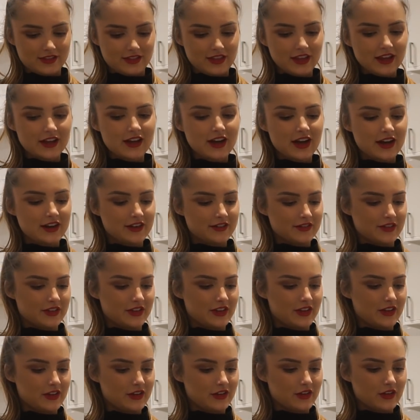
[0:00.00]
They're kind of
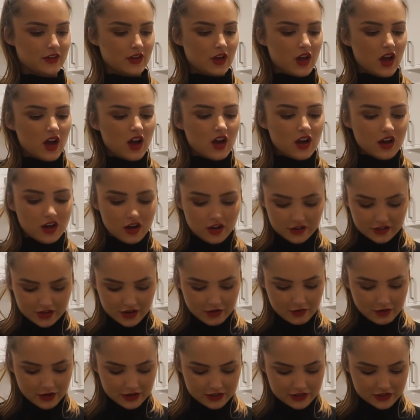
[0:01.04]
cute. Oh
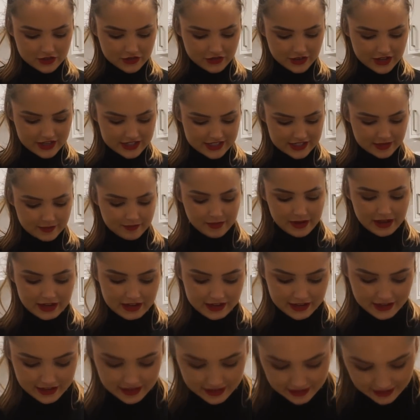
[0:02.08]
no, our trees are bent.